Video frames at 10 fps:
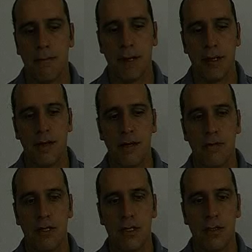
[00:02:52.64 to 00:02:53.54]
but I think
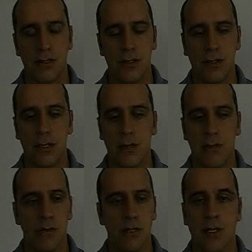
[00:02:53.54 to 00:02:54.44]
we need to get
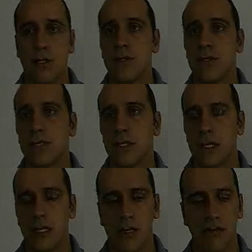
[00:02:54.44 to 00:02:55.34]
organized,
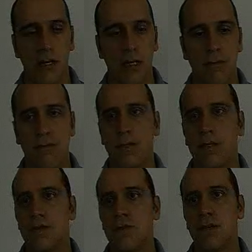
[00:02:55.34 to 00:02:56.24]
reclaiming
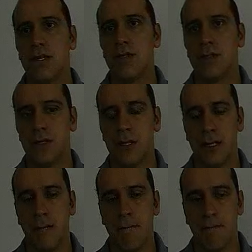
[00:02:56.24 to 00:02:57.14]
political space,
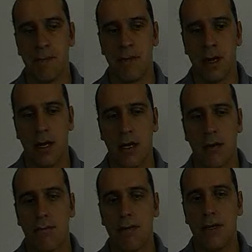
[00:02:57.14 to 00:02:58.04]

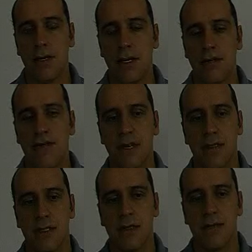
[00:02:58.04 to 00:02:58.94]
being an
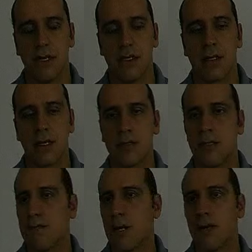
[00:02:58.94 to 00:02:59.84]
effective
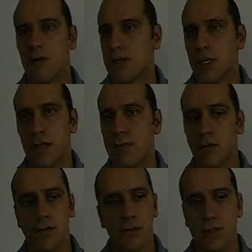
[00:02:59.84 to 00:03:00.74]
counterpowers,
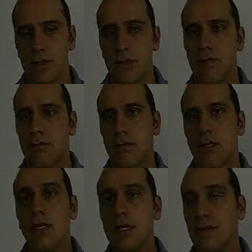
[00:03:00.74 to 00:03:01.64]
able to
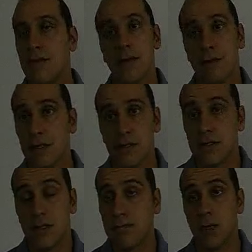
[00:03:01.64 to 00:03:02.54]
limit the
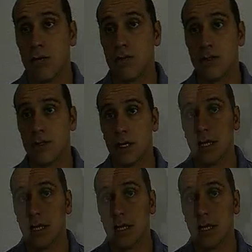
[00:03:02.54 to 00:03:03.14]
existing powers.